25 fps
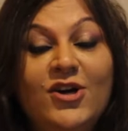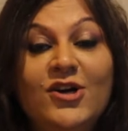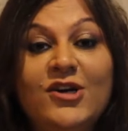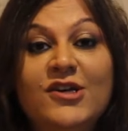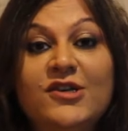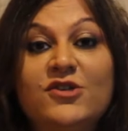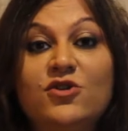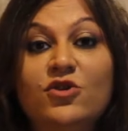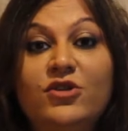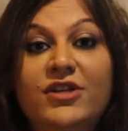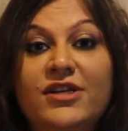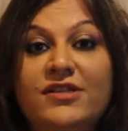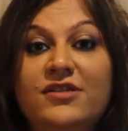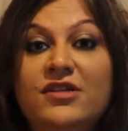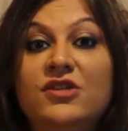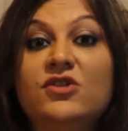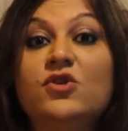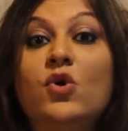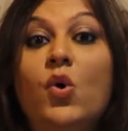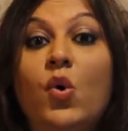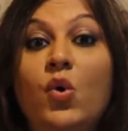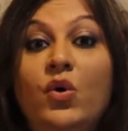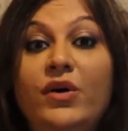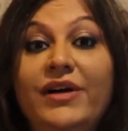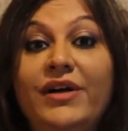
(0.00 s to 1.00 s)
So this is
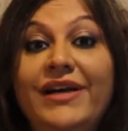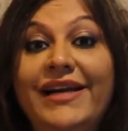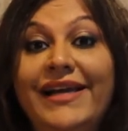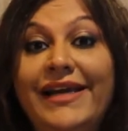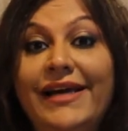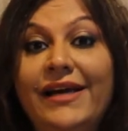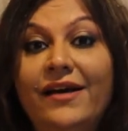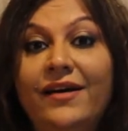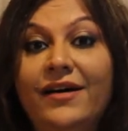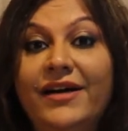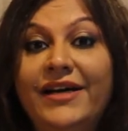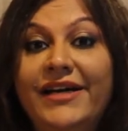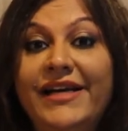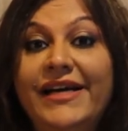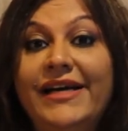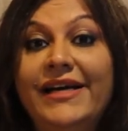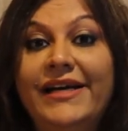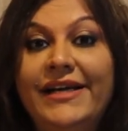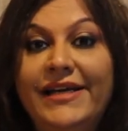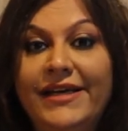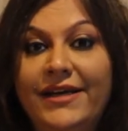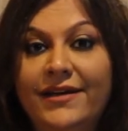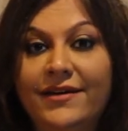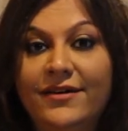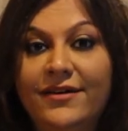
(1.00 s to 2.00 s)
only
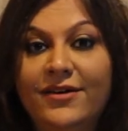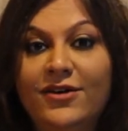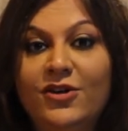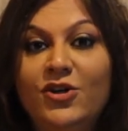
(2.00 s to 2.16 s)
DD.